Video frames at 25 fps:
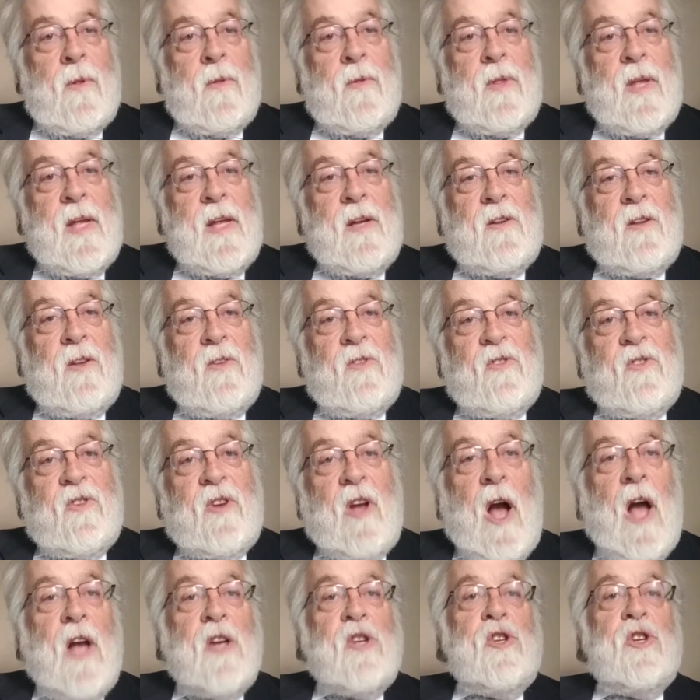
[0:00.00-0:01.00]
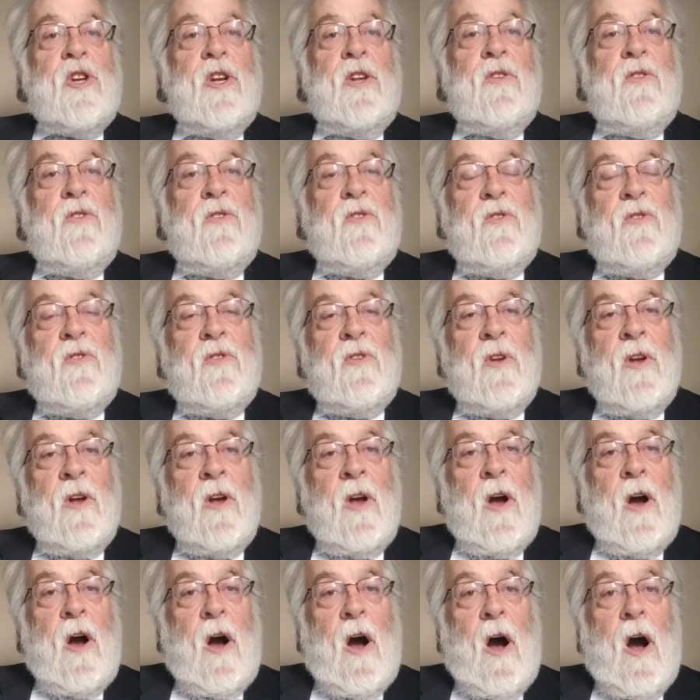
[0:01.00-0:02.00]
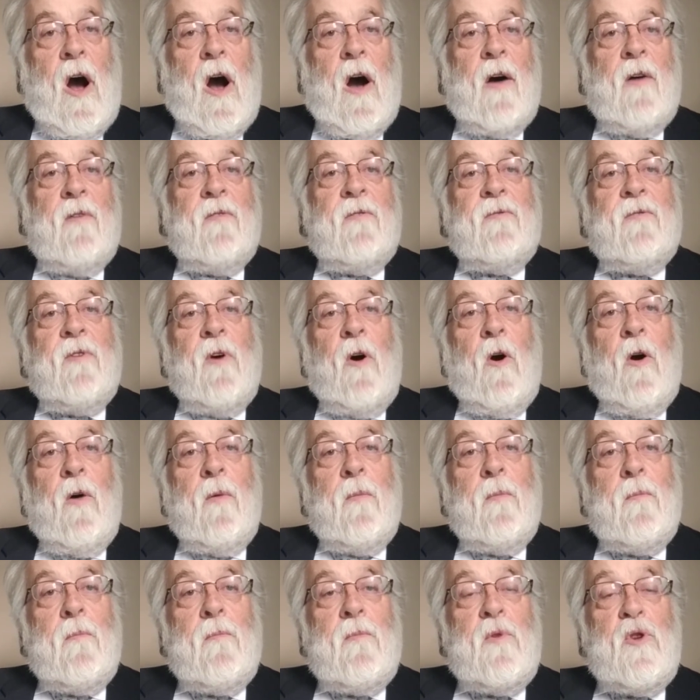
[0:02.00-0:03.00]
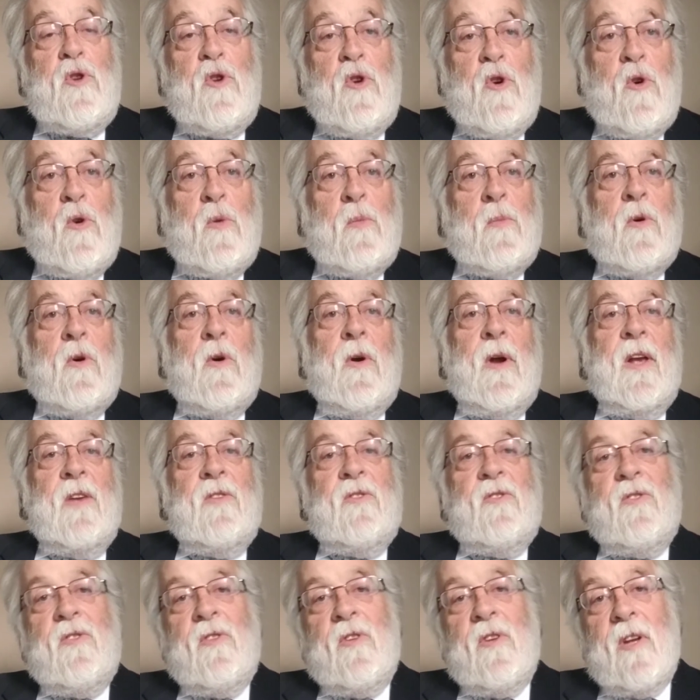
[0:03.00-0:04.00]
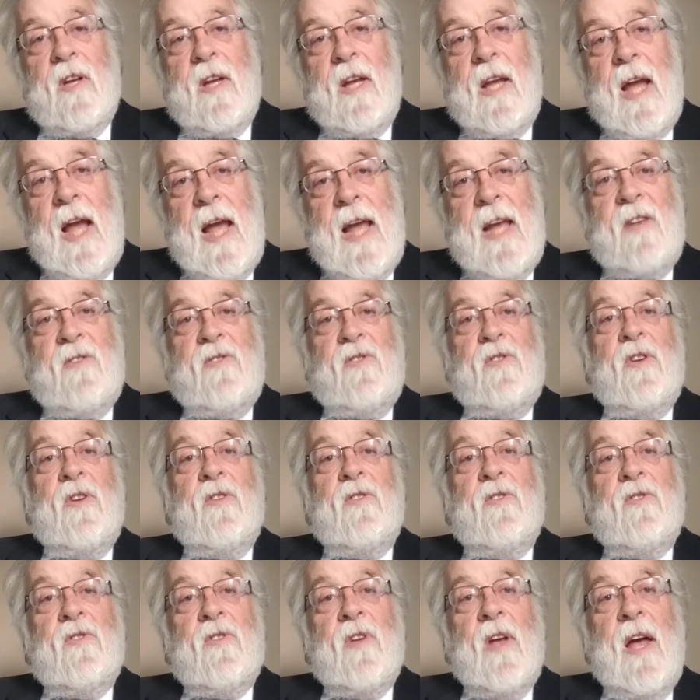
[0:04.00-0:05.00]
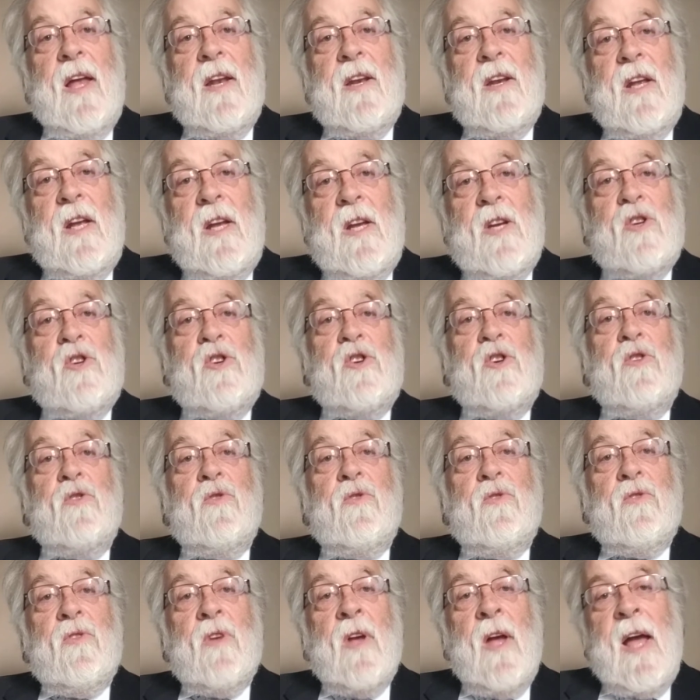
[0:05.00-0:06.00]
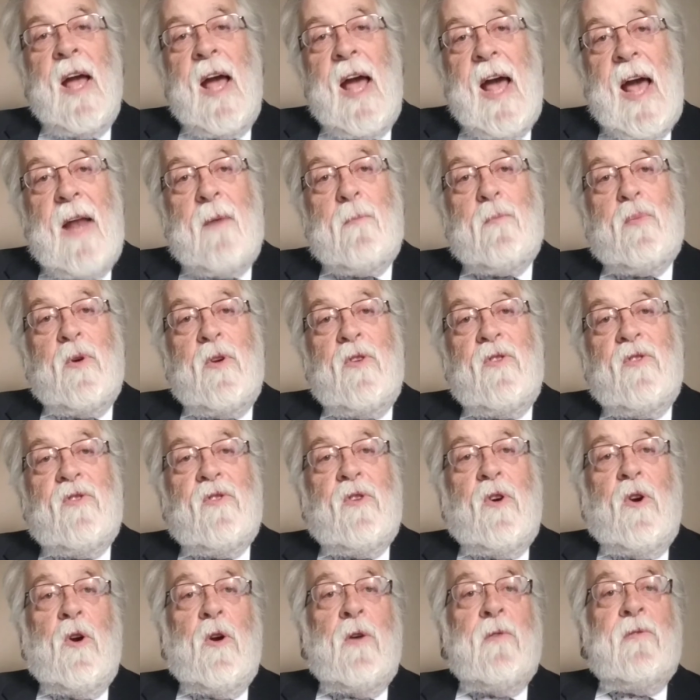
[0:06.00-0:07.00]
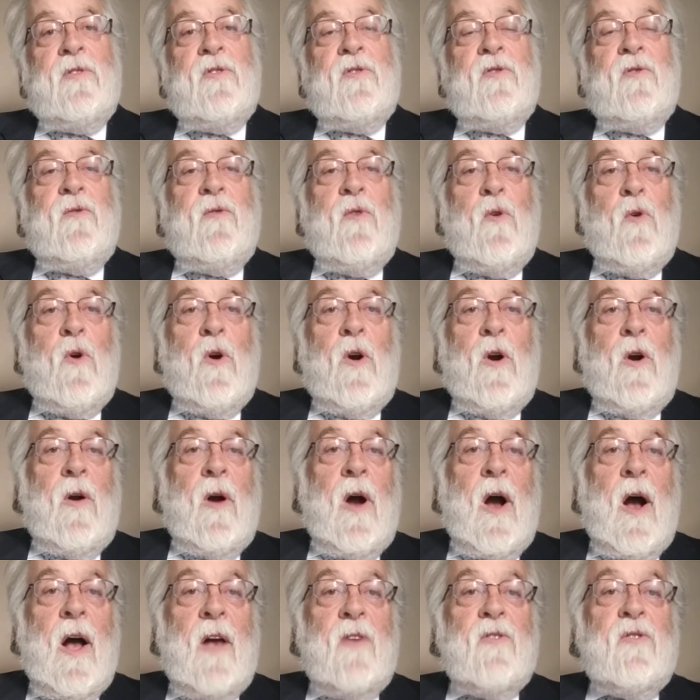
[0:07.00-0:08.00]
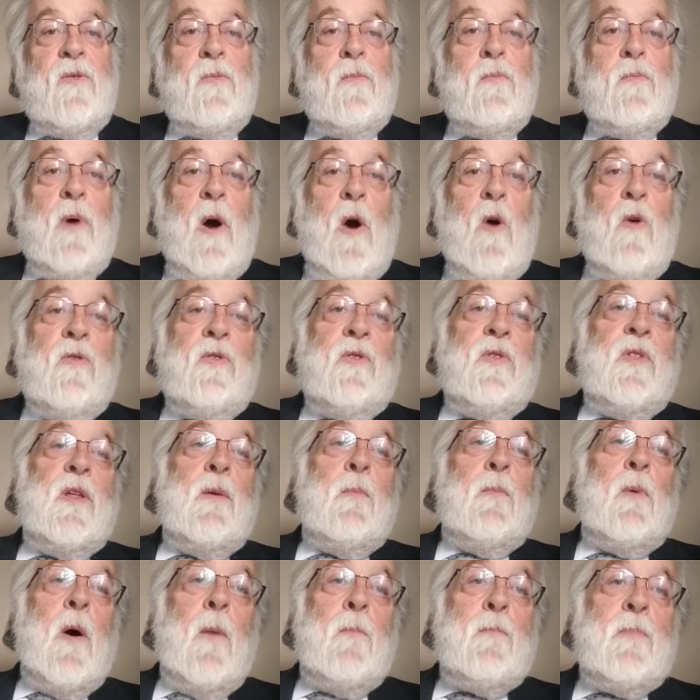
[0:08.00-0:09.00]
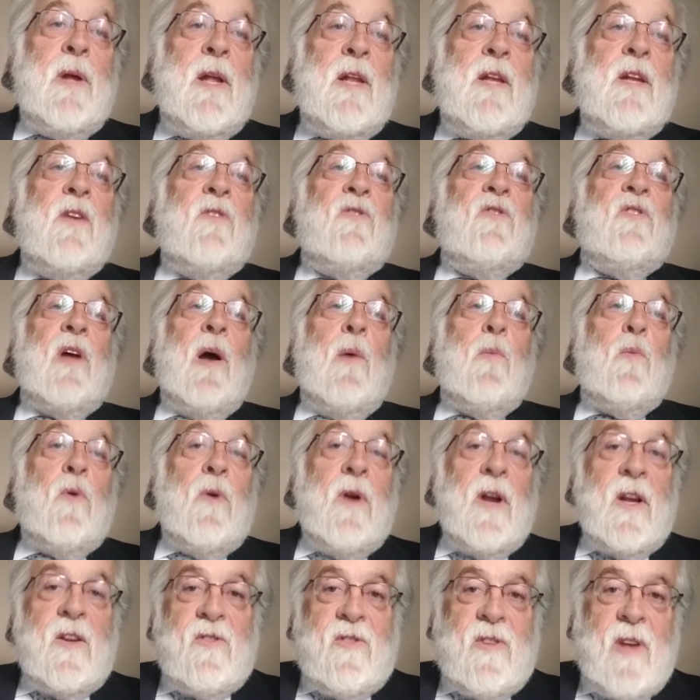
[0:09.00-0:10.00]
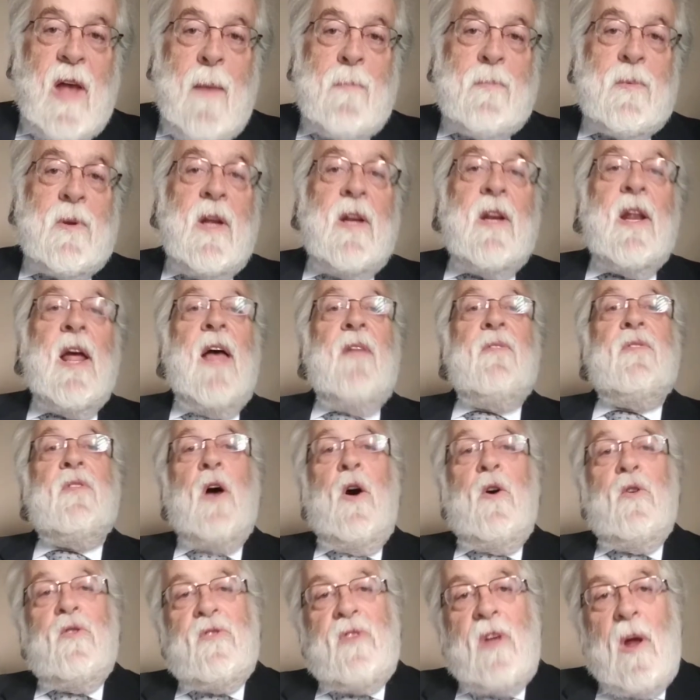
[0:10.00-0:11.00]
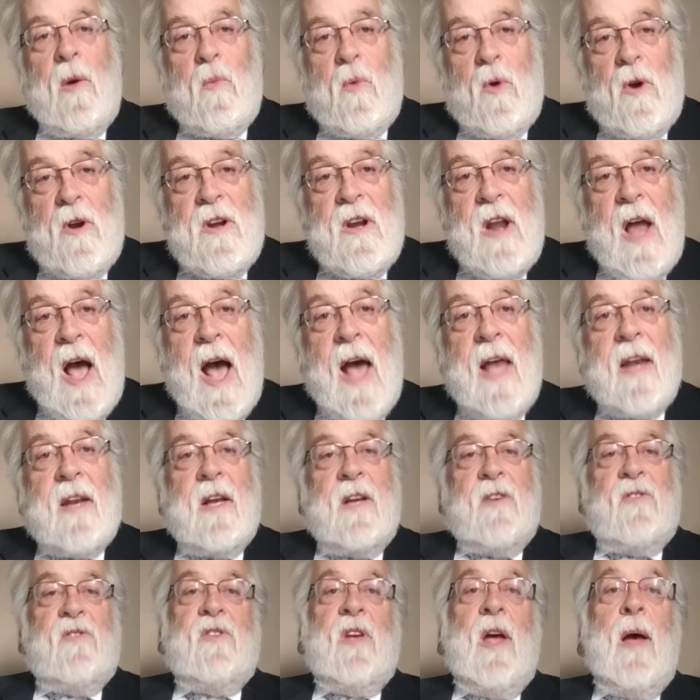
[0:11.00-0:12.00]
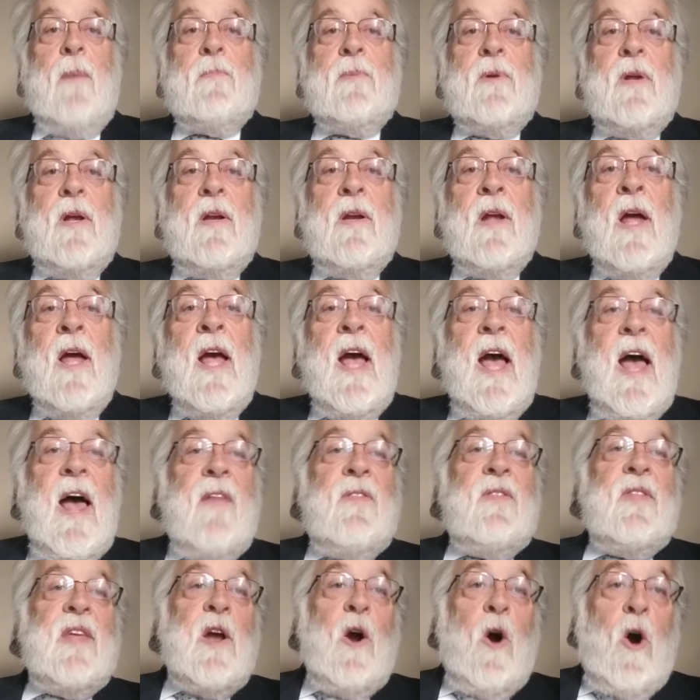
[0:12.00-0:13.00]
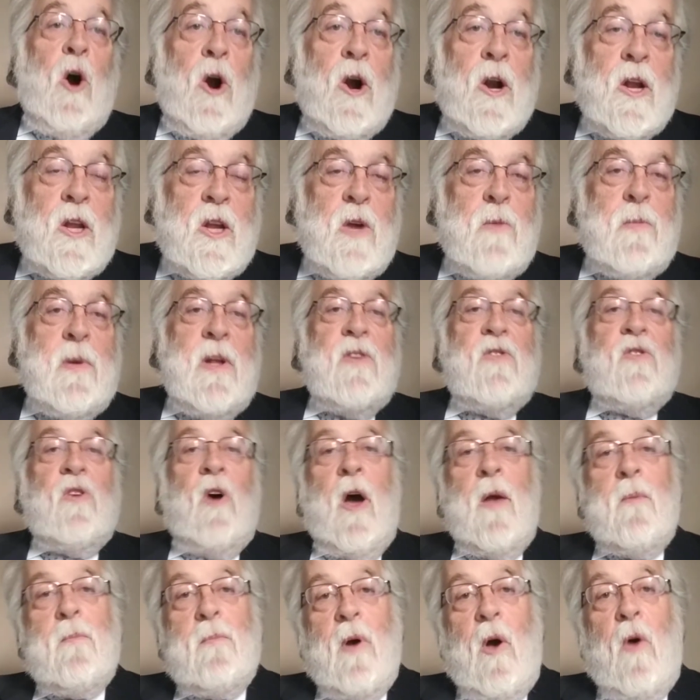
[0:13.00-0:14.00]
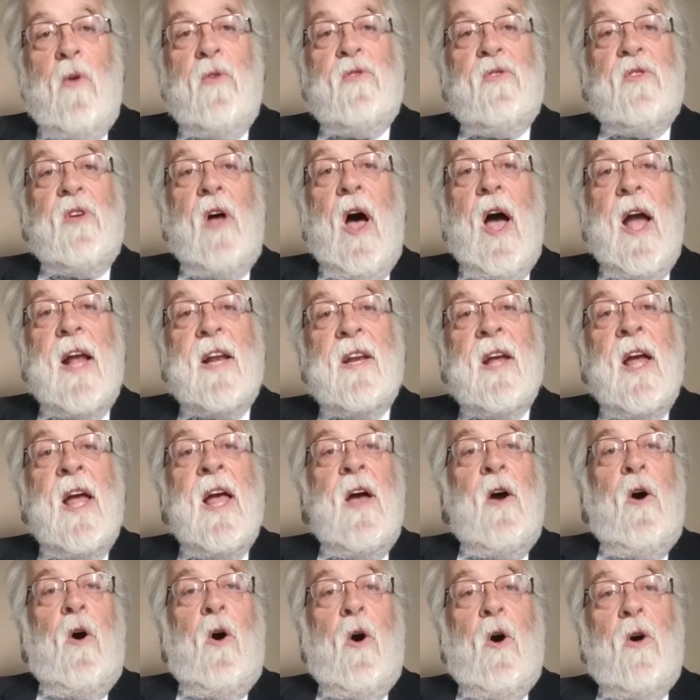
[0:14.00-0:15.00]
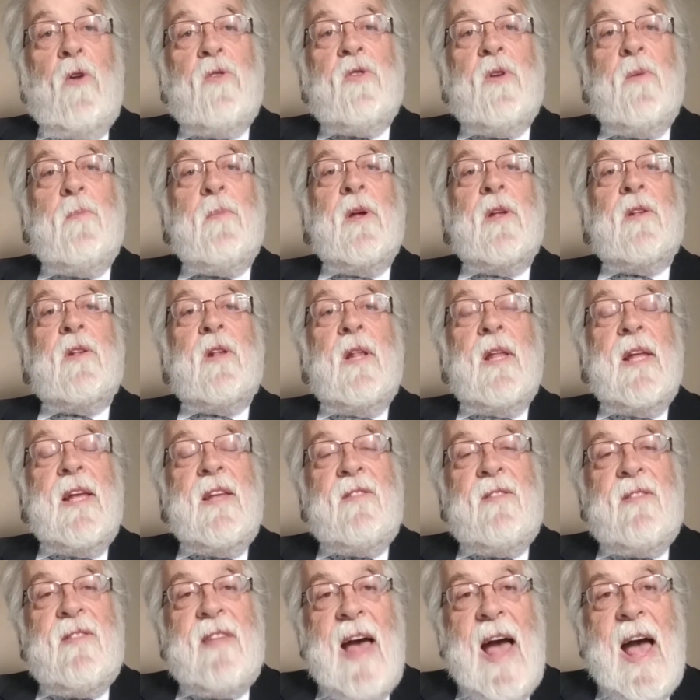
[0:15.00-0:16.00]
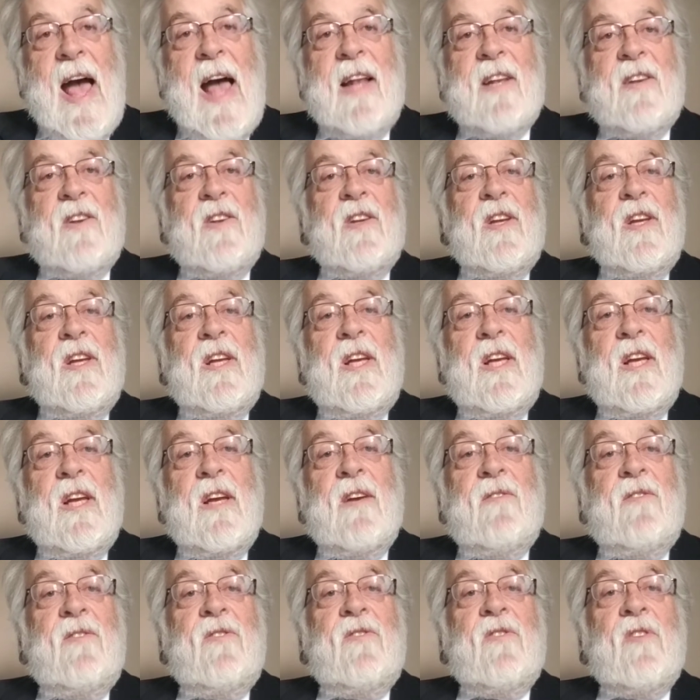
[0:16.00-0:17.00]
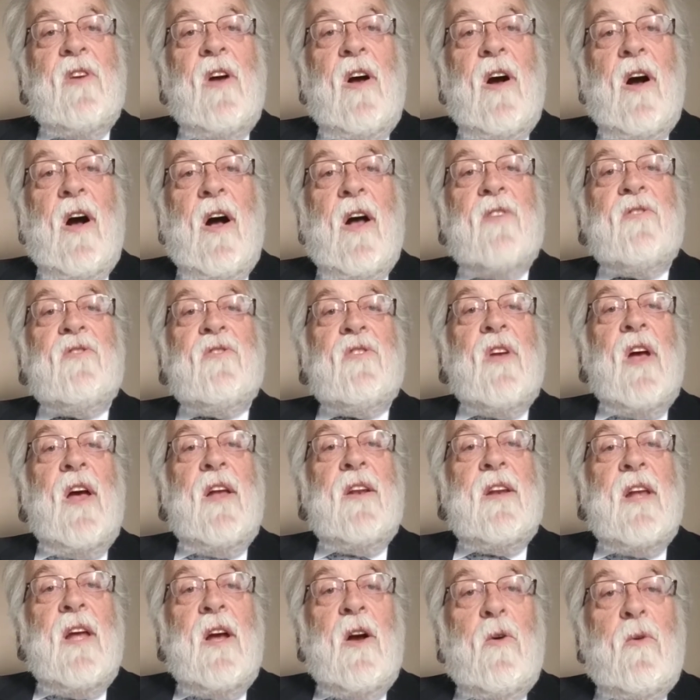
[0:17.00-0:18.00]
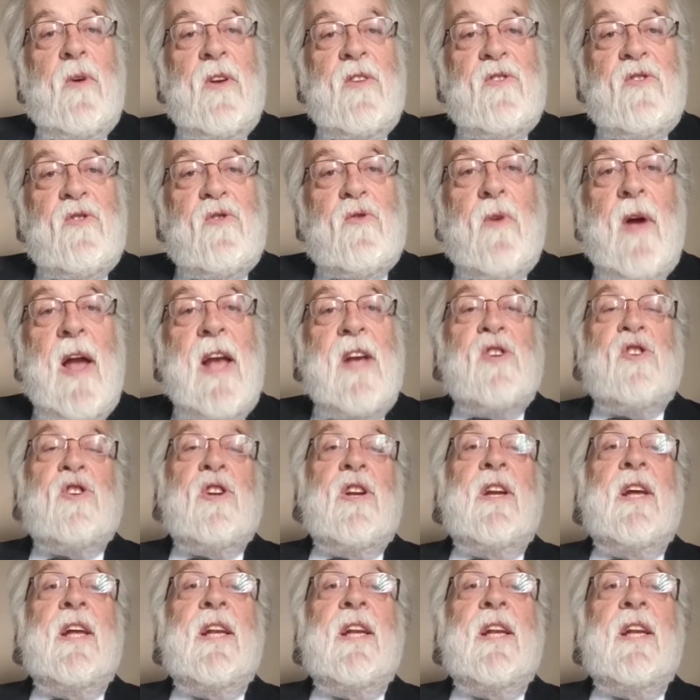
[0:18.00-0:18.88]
the discussions of numerous cases and issues and preserves for us both the opinions that were accepted and those that were not accepted and the arguments on both sides, ultimately that gives us an illustration.